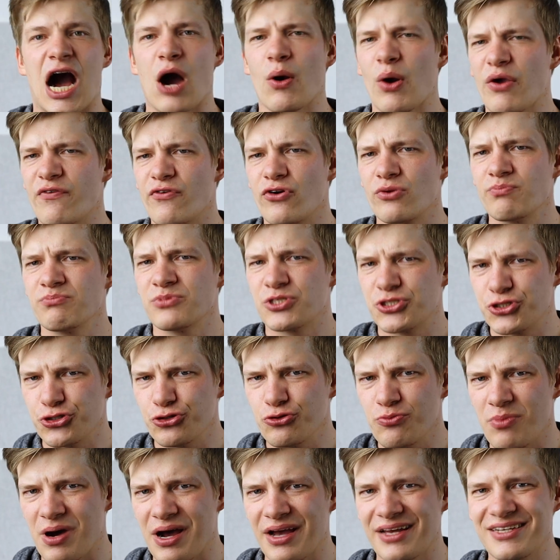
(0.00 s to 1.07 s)
However,
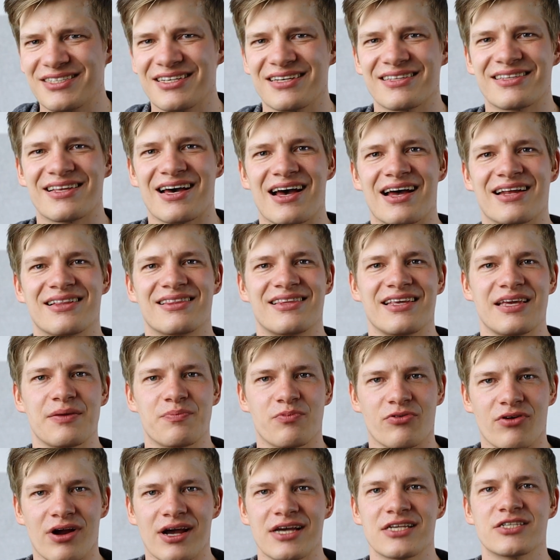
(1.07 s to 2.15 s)
do mind that the
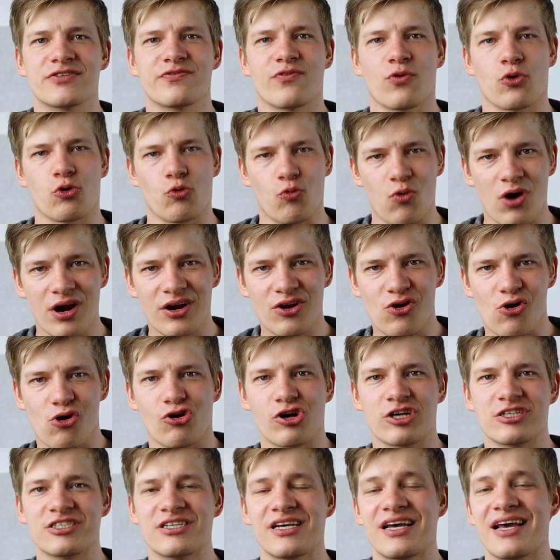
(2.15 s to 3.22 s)
price for one
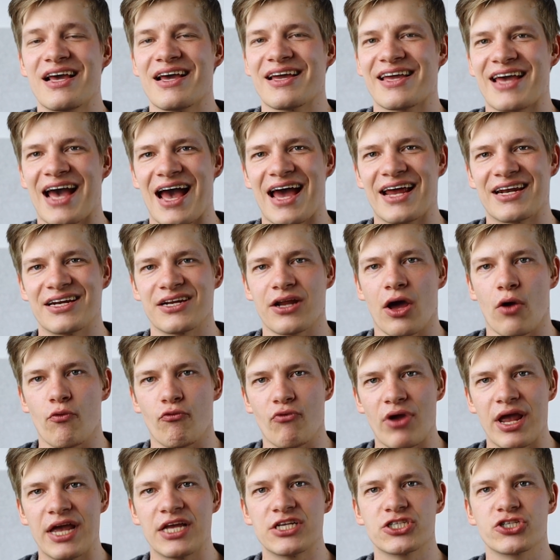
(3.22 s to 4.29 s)
course can
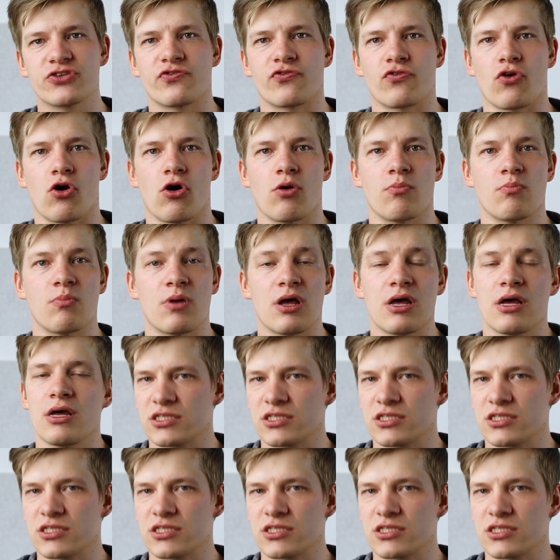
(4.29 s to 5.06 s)
range from